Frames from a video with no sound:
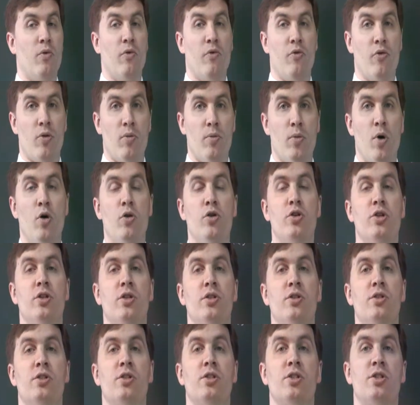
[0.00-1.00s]
For
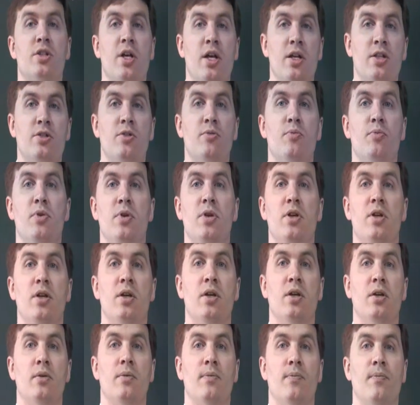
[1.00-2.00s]
emotions, states of
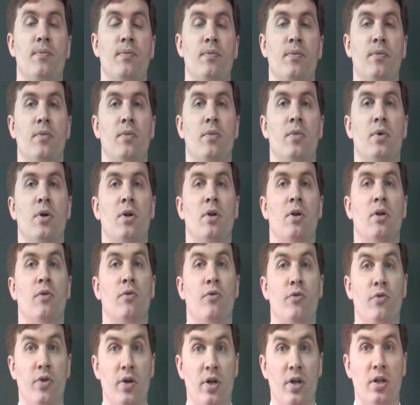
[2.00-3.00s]
being,
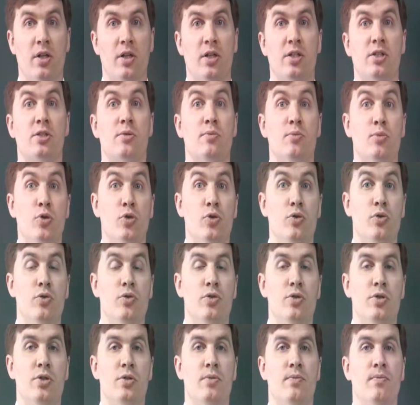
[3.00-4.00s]
feelings,
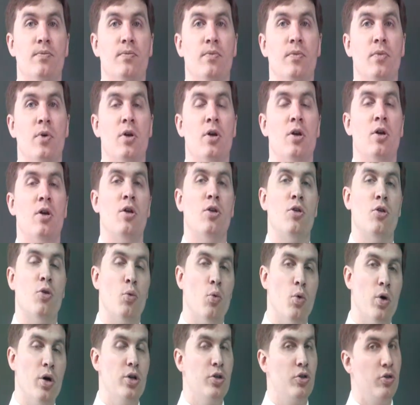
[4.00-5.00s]
moods. The
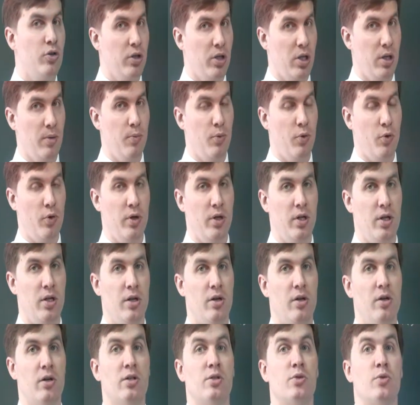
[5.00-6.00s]
one tricky point
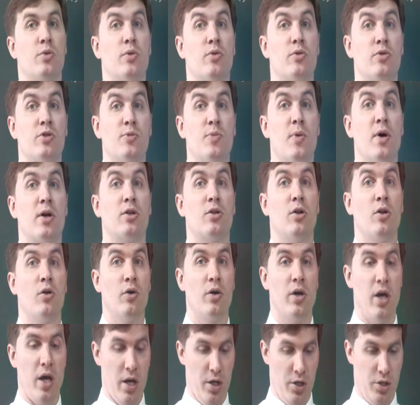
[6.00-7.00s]
here is with respect to
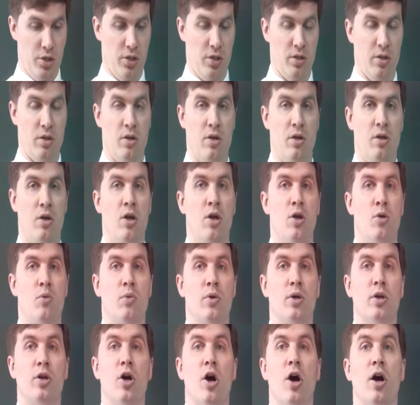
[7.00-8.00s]
location.
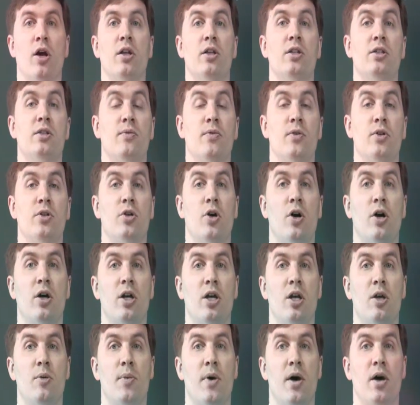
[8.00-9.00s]
Regardless if we're
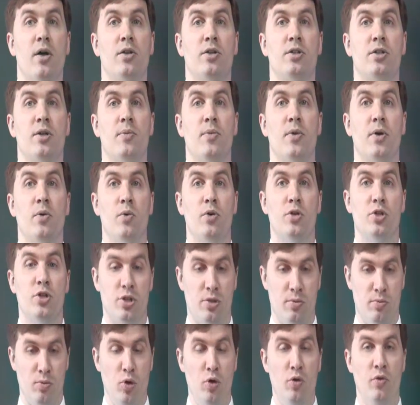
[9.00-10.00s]
talking about something which
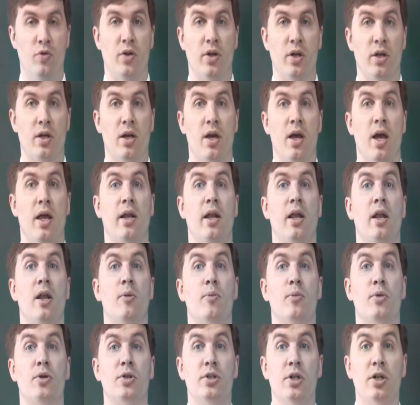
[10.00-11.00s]
is moving and in a
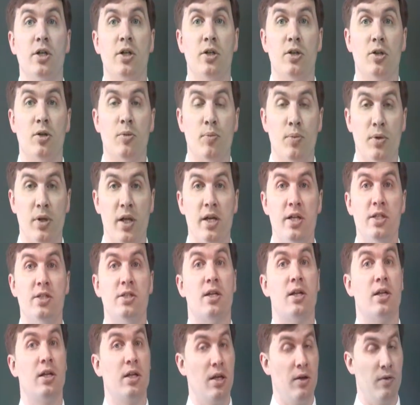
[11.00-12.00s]
particular place
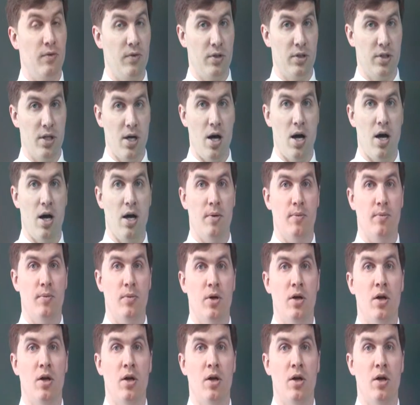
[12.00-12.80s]
at a given time,